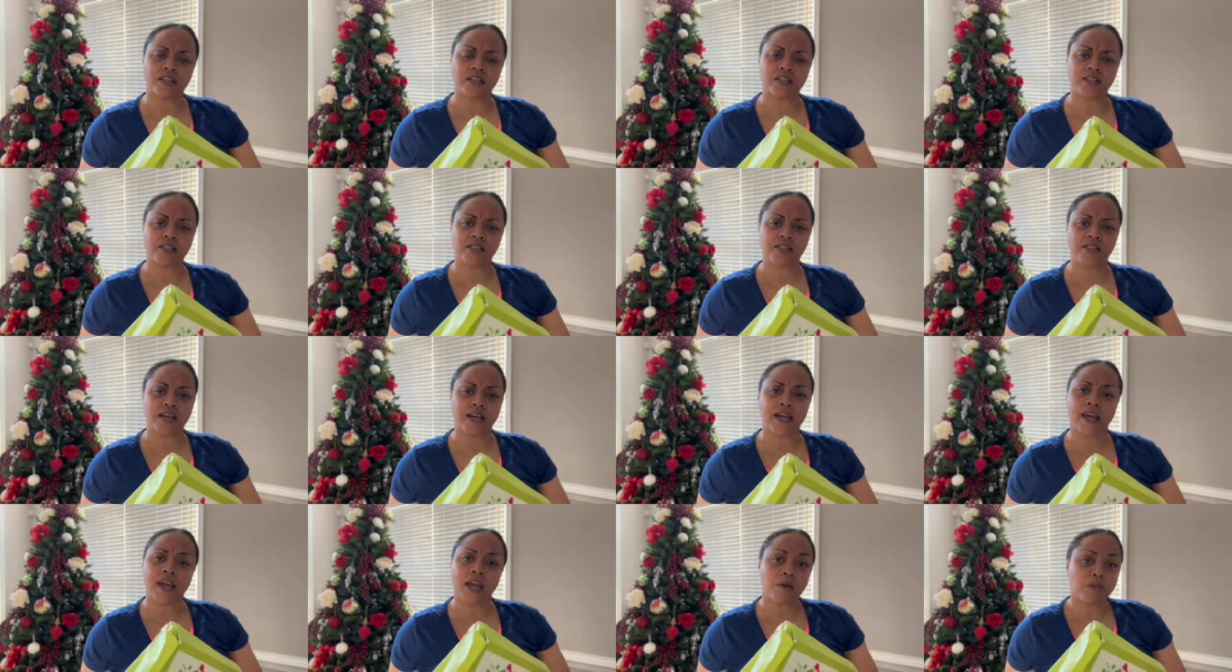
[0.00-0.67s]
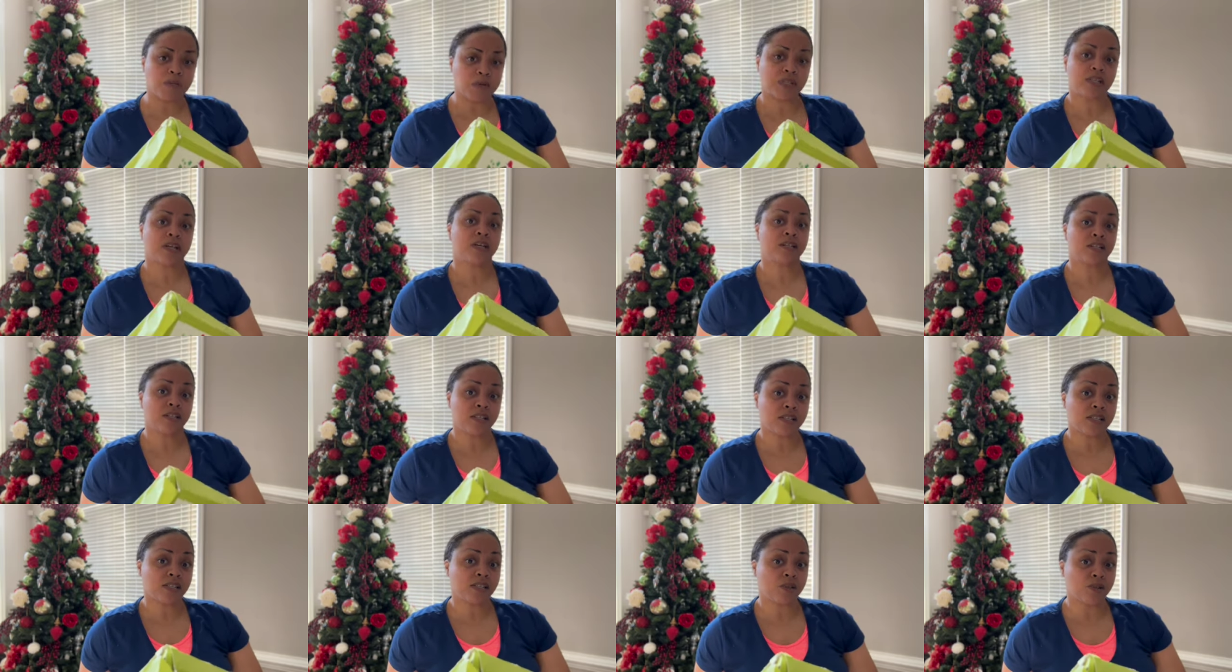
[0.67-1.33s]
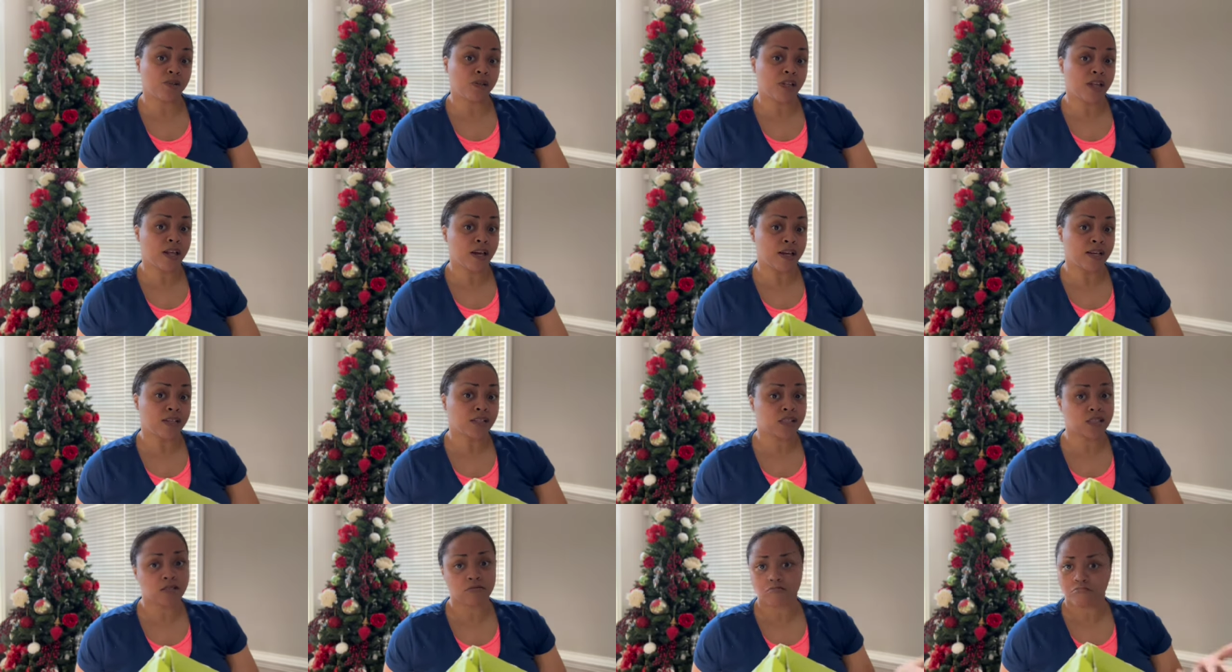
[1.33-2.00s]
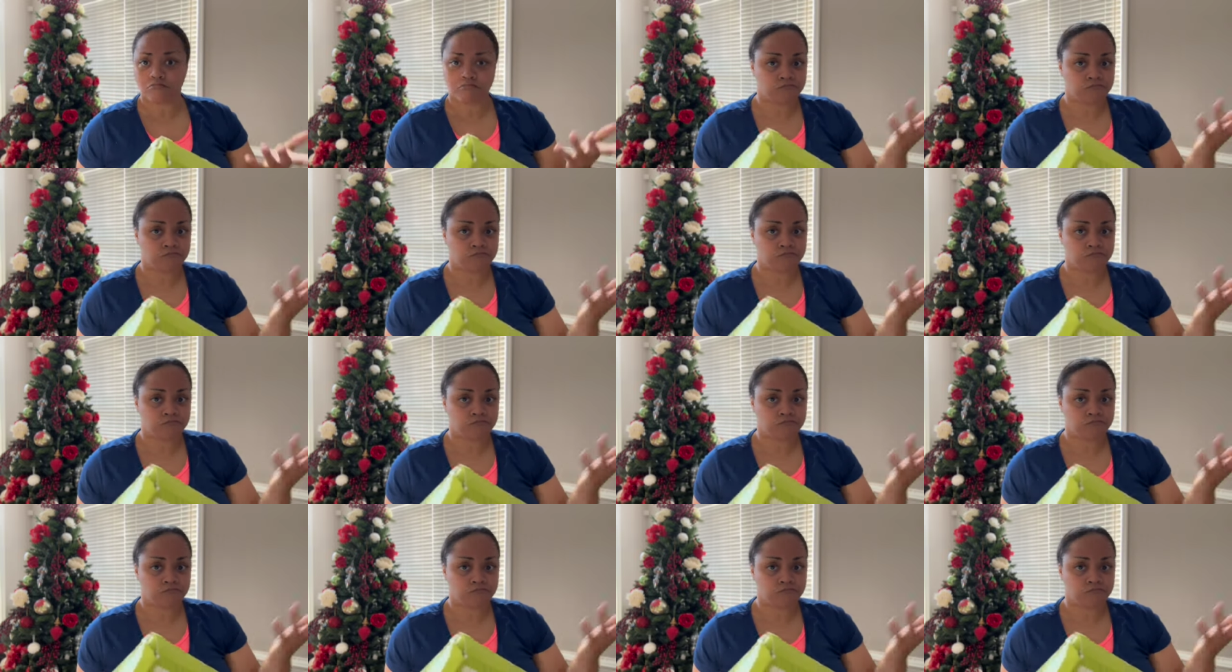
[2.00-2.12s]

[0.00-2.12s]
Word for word: Because like Amazon does sell glass.